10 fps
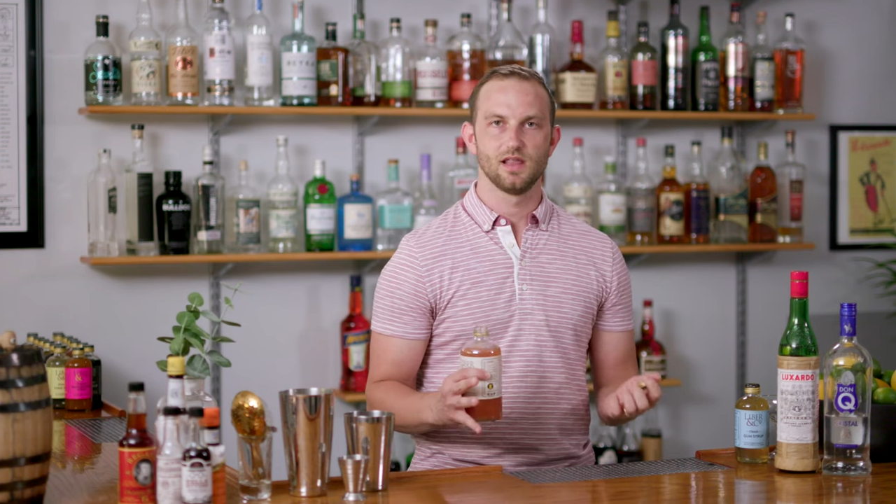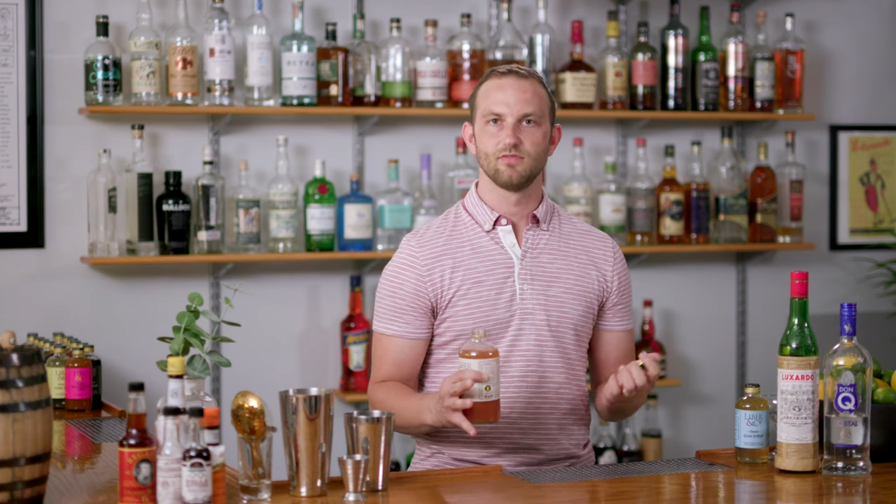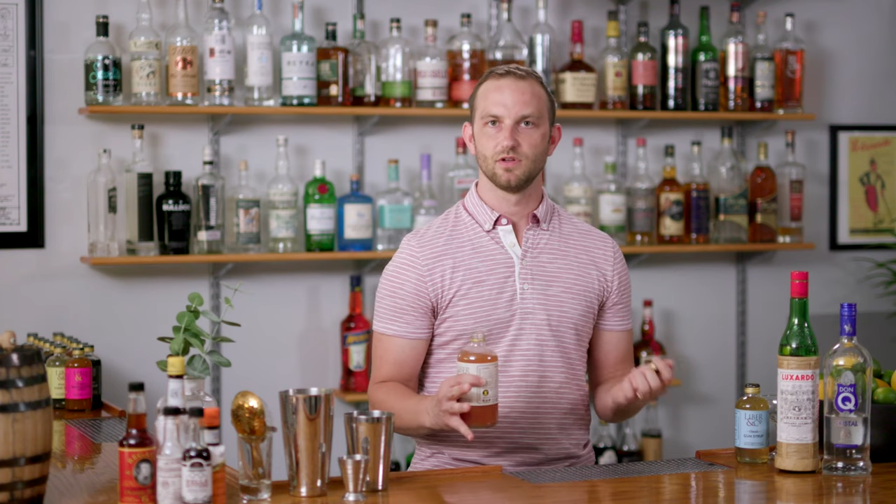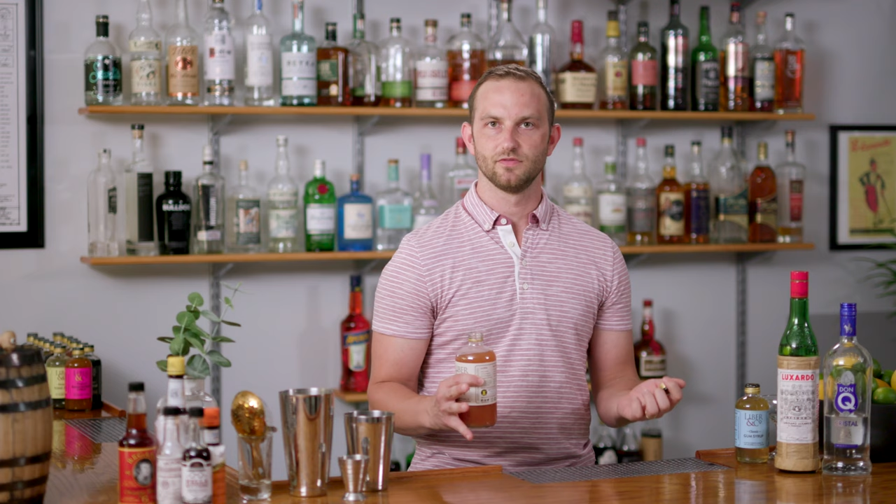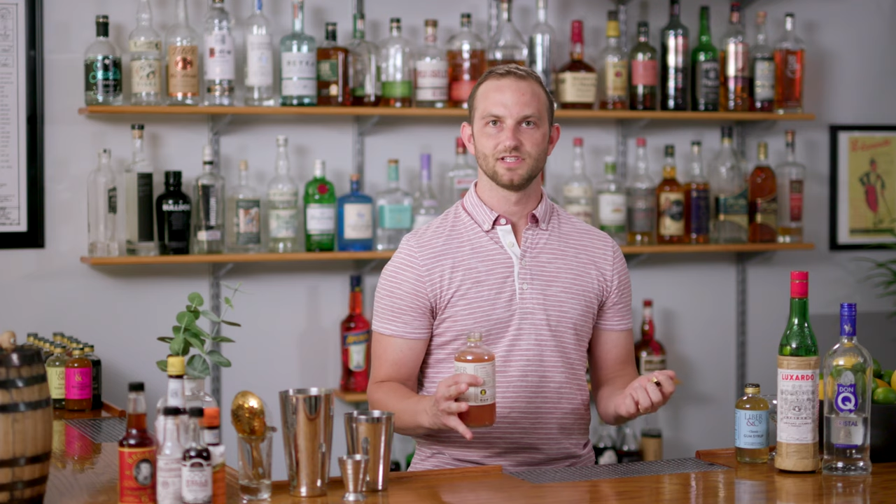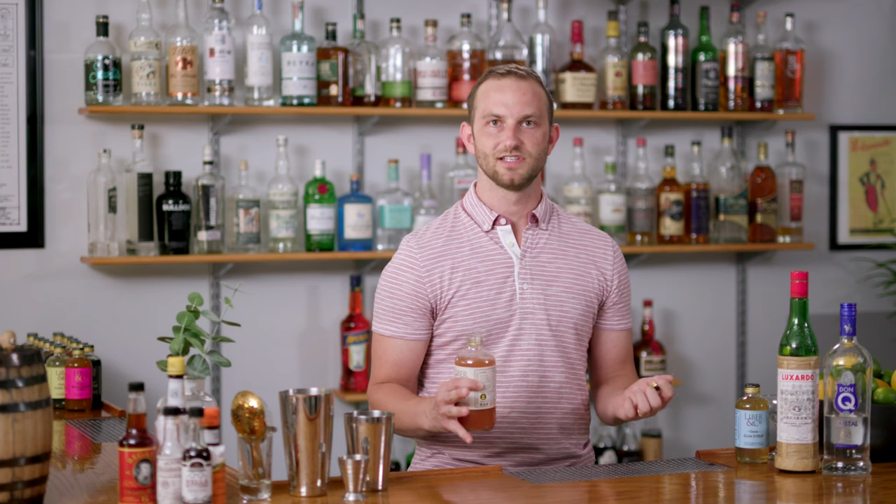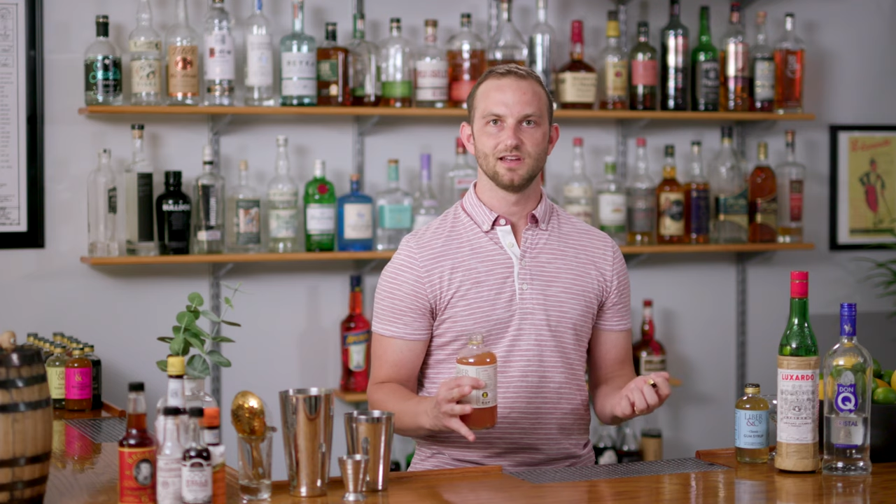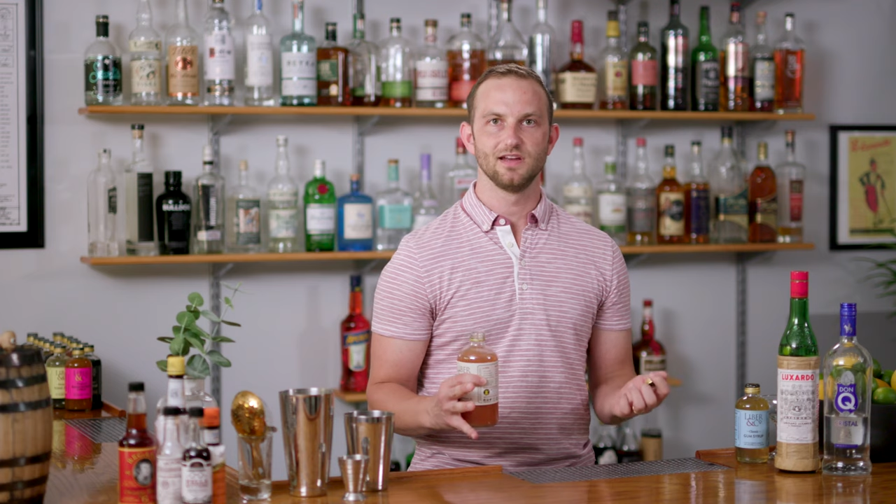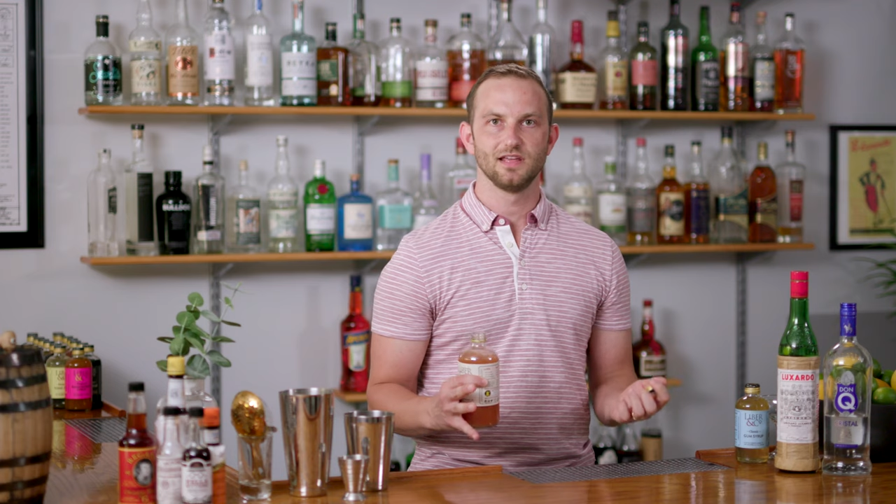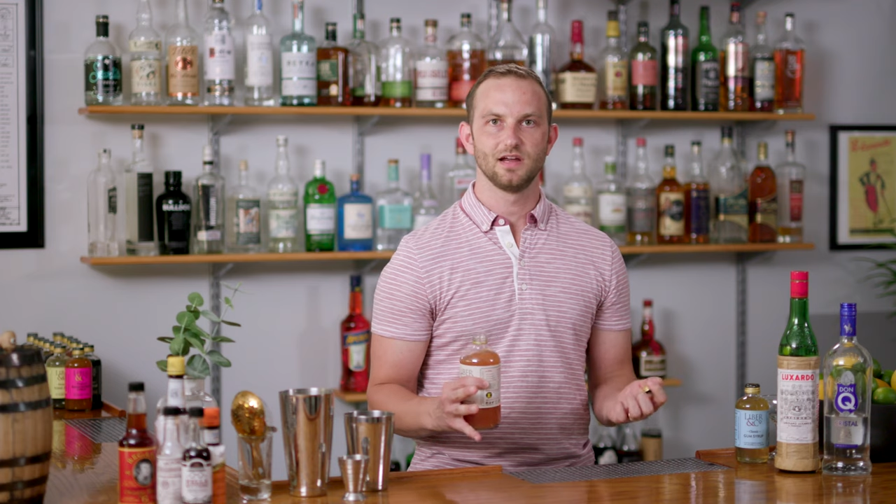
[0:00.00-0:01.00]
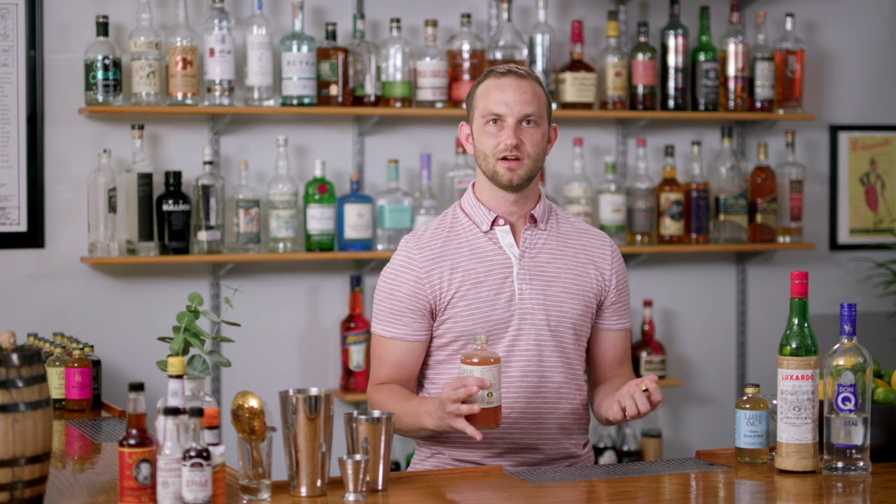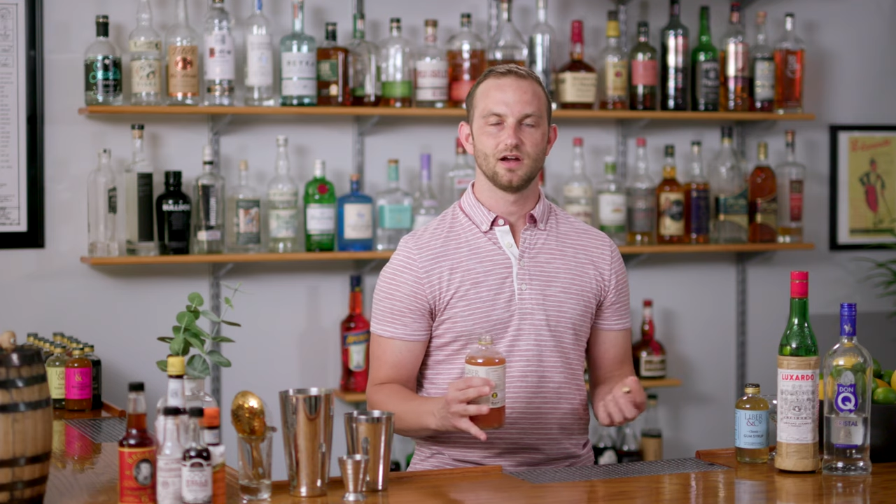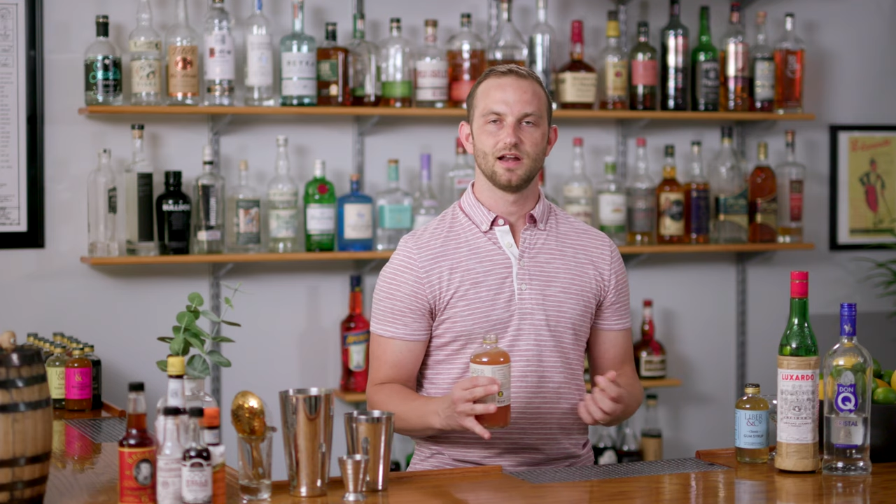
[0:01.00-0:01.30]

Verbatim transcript: level of acidity here,